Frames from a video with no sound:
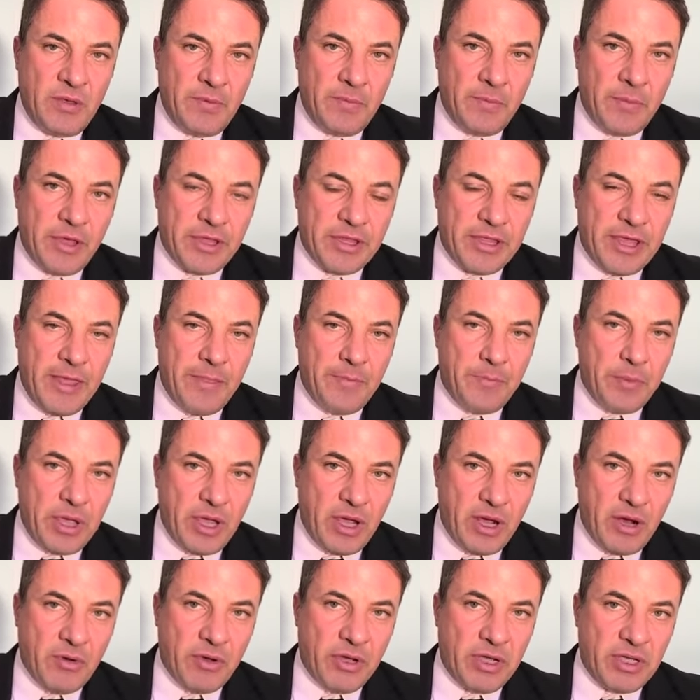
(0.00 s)
by that
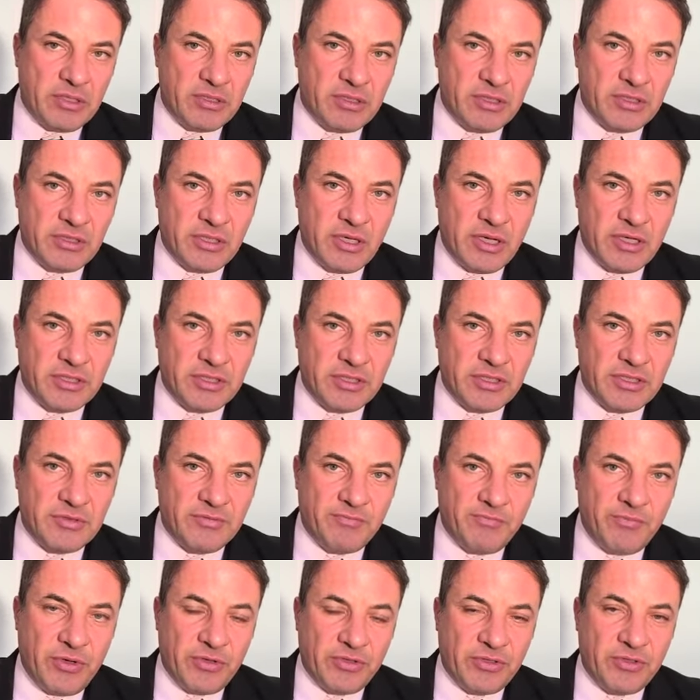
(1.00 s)
parent, and thus
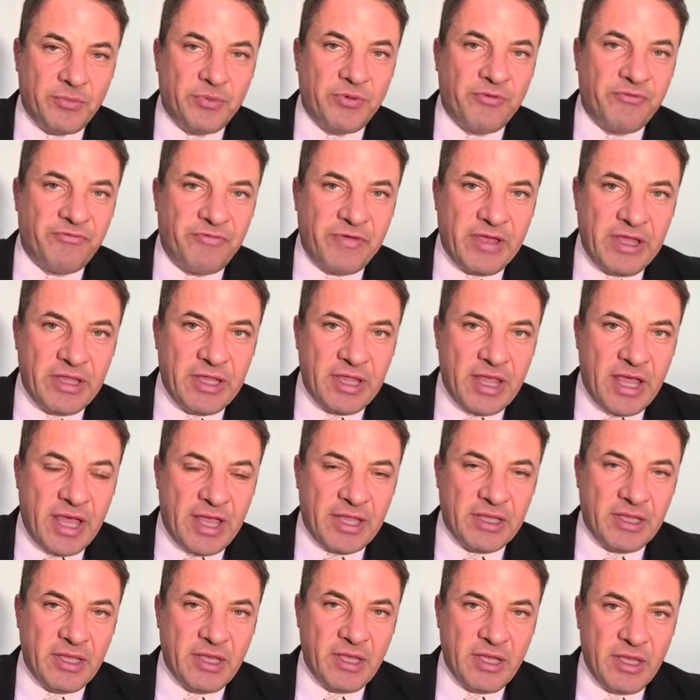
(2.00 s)
to prevent
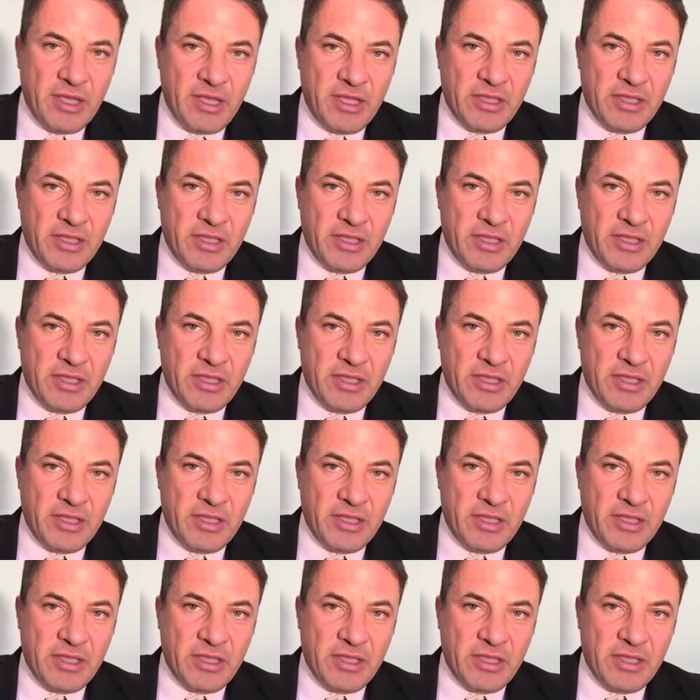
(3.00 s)
that,